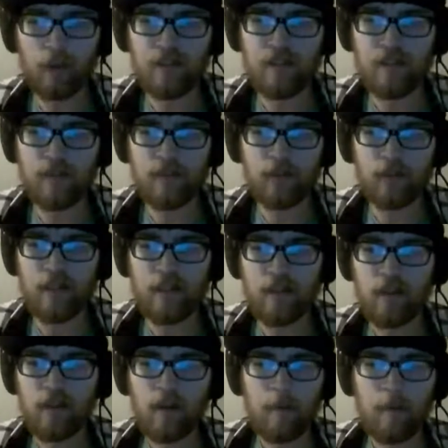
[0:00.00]
chat would
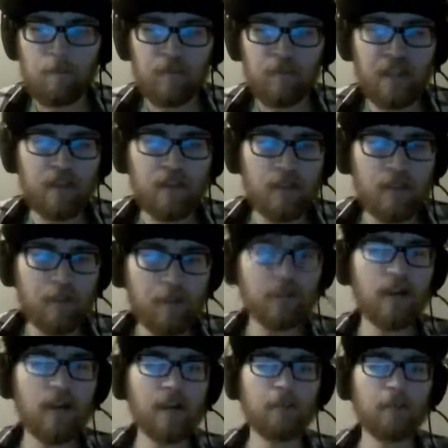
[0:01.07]
disagree that the
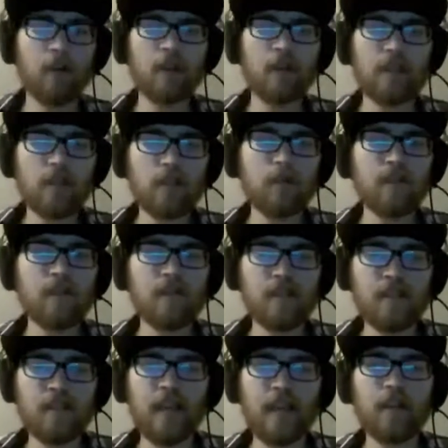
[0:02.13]
Democrat Party used
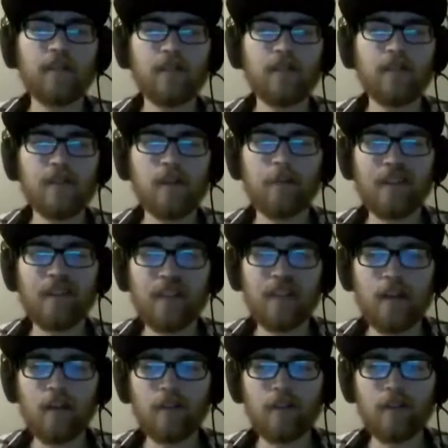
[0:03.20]
to stand for
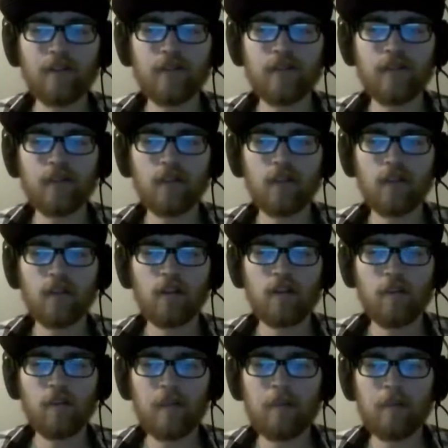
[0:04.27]
something else,
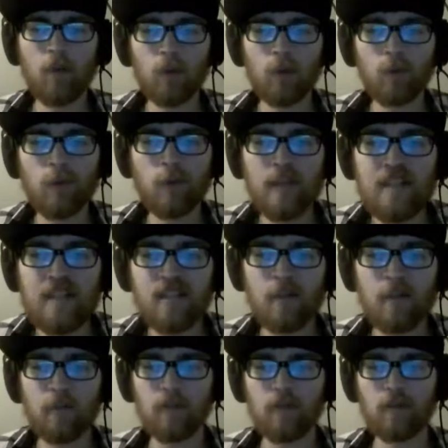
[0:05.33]
something more
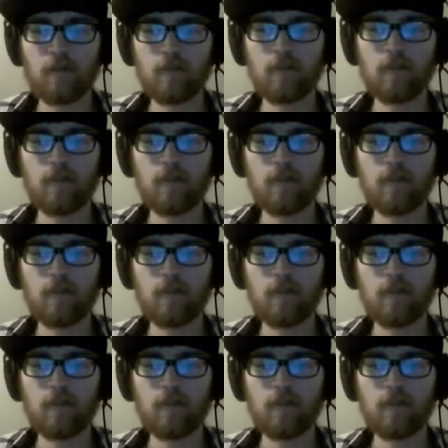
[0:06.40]
reasonable.